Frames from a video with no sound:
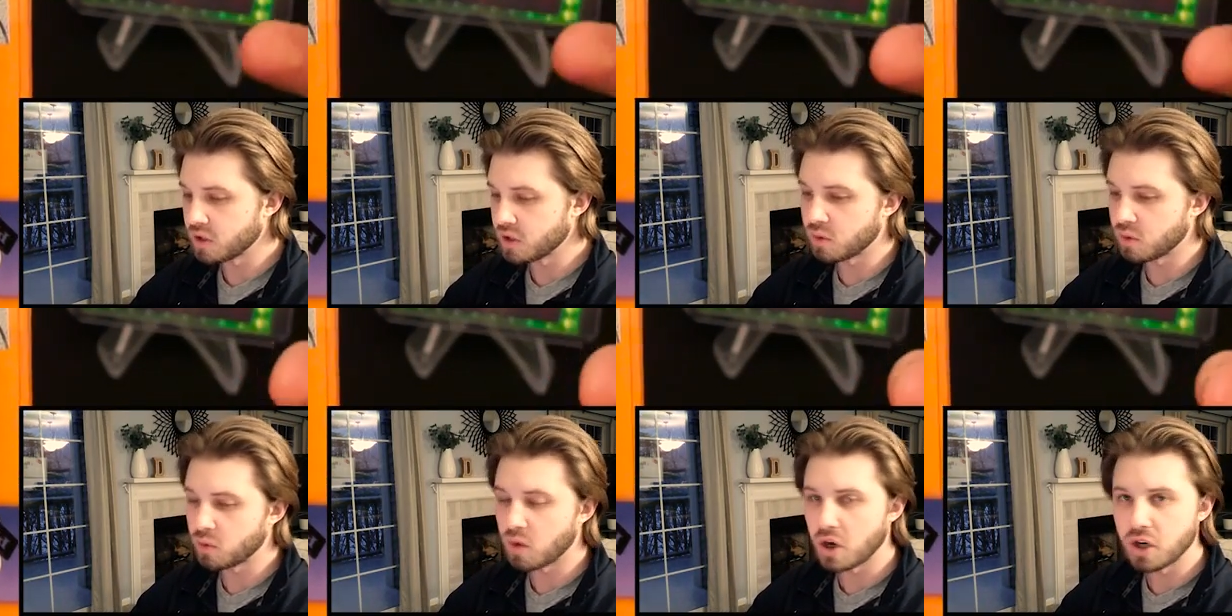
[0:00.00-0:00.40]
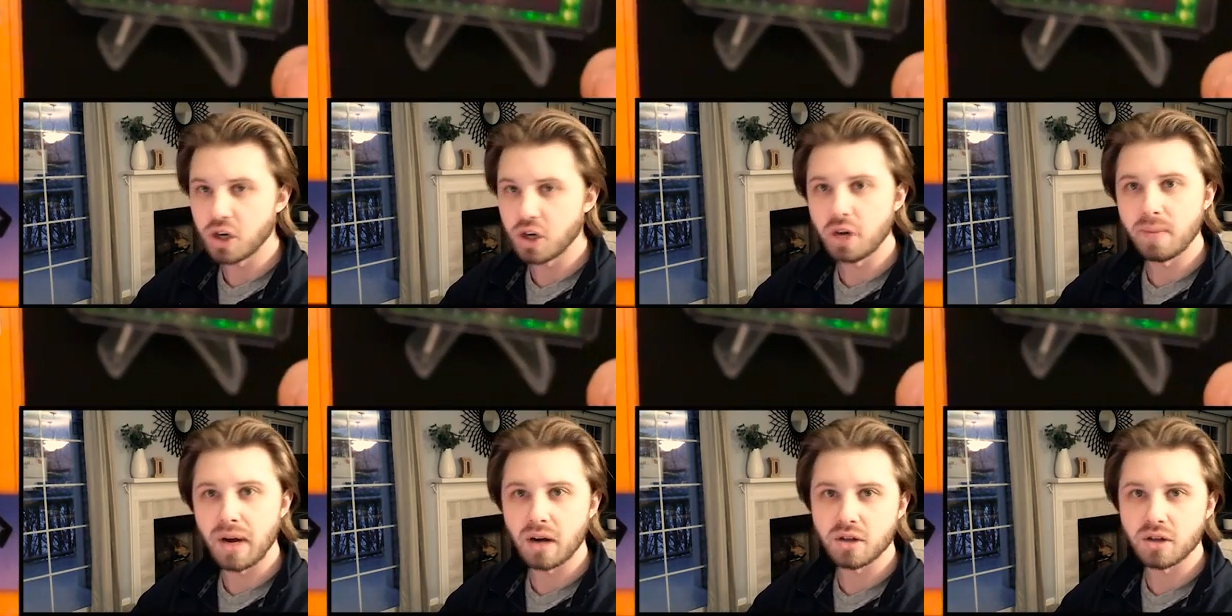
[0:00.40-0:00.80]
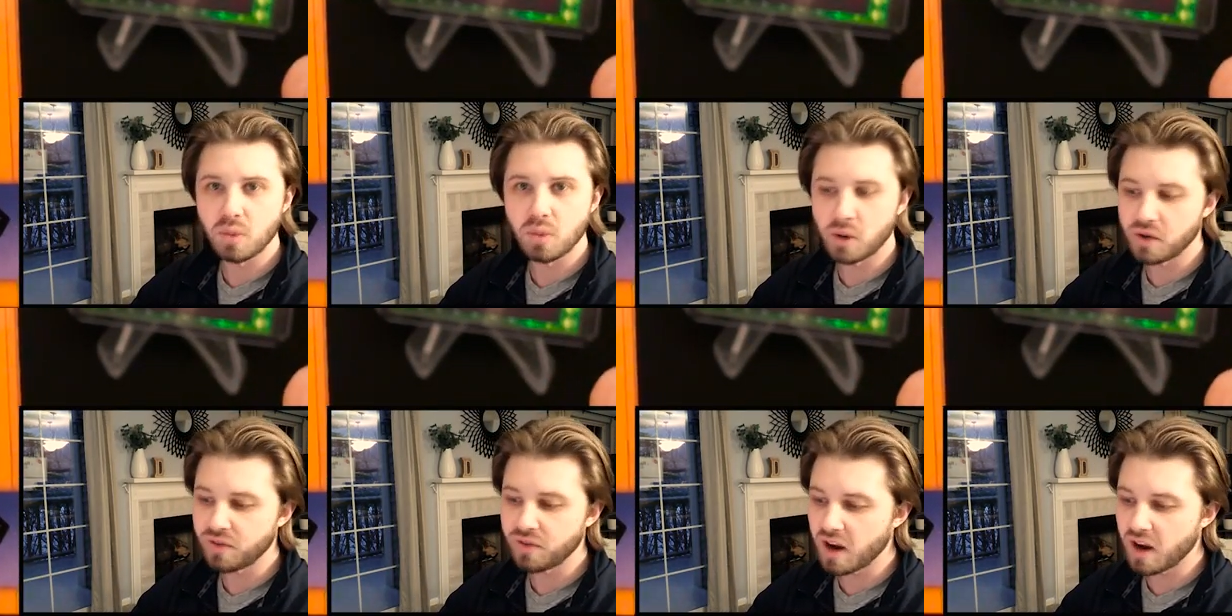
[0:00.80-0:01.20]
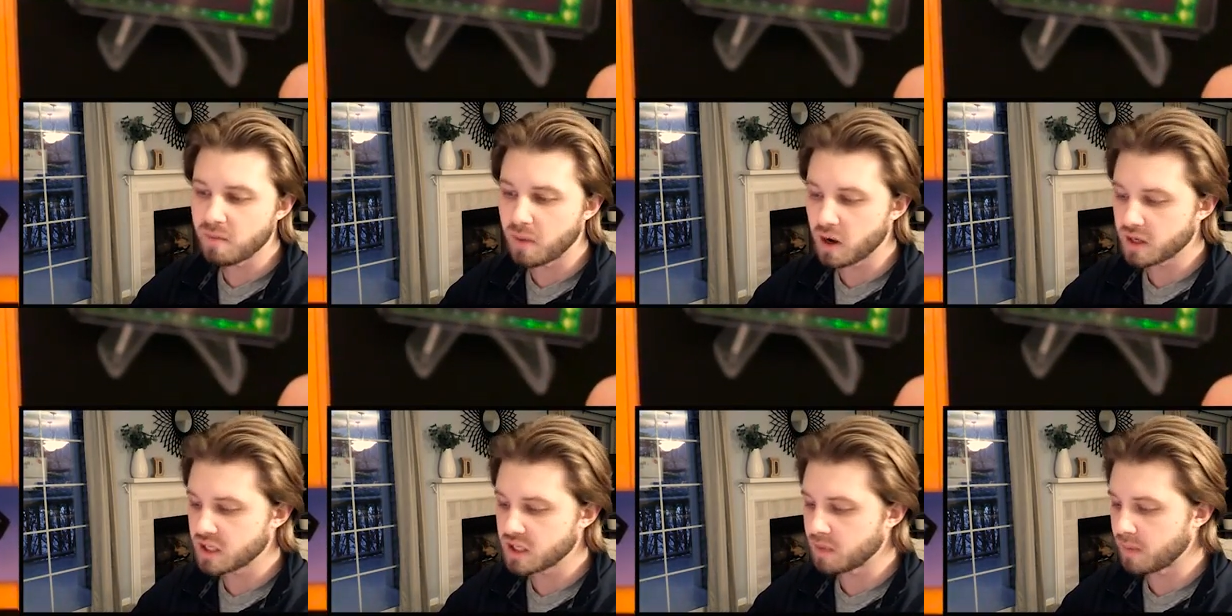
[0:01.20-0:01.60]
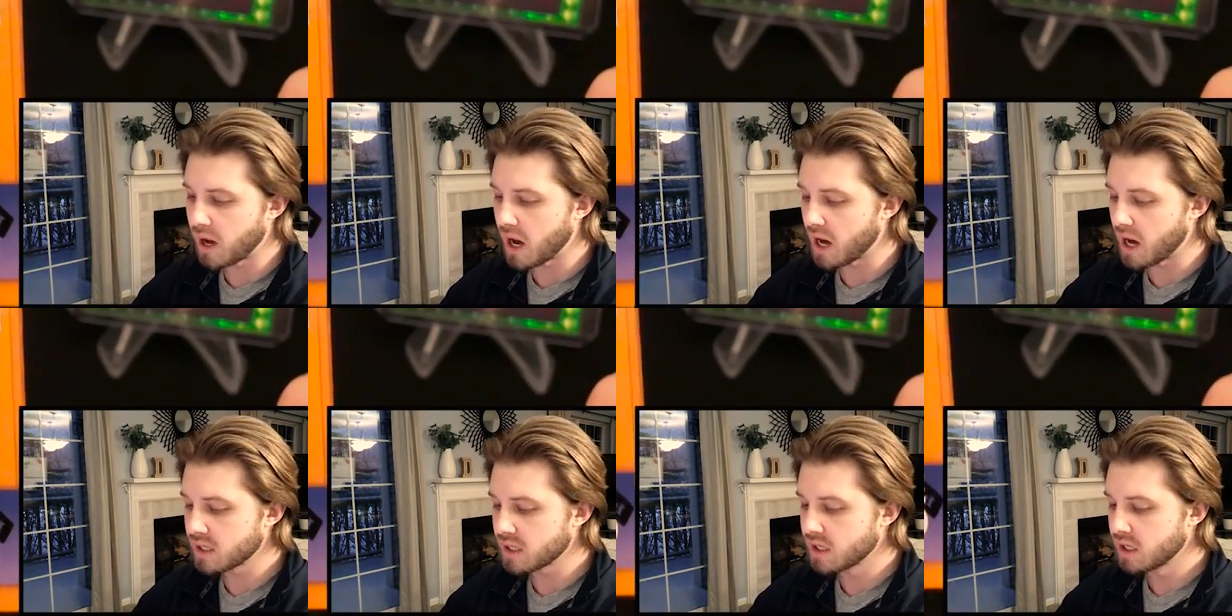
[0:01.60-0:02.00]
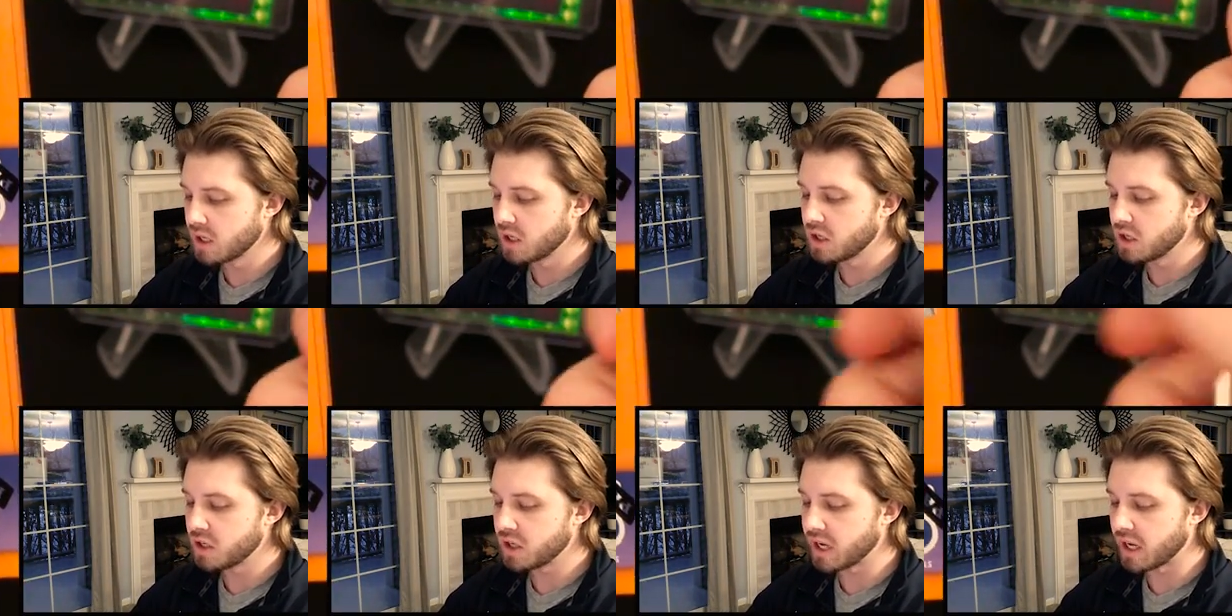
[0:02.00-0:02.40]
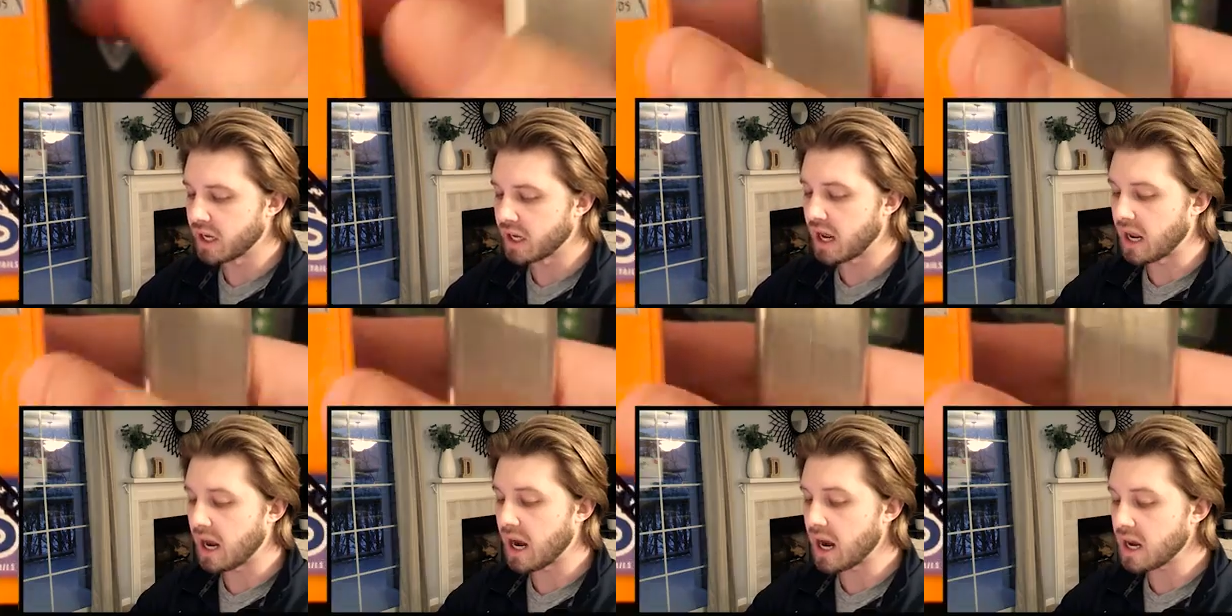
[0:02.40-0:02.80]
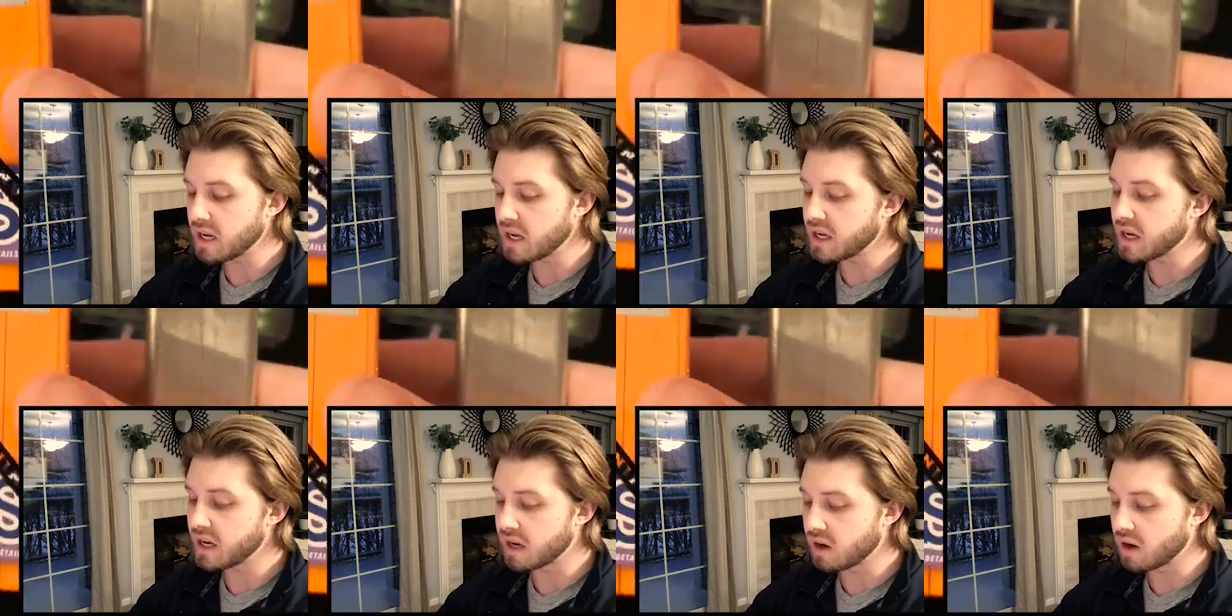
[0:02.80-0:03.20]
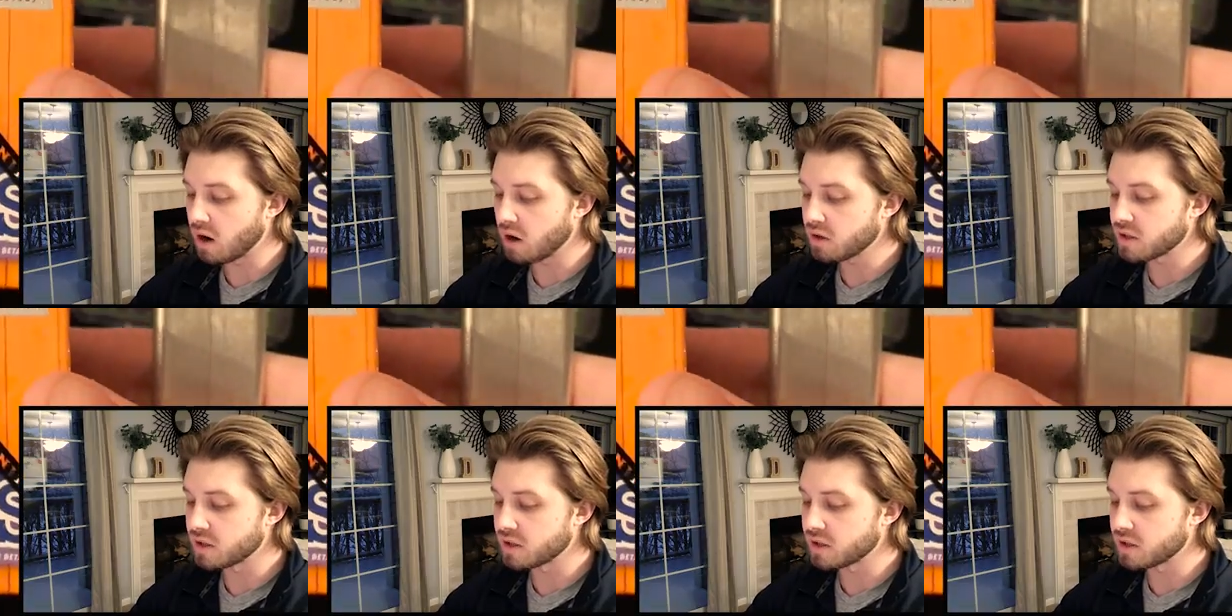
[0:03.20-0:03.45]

will run you about 25 bucks a box. You get 88 cards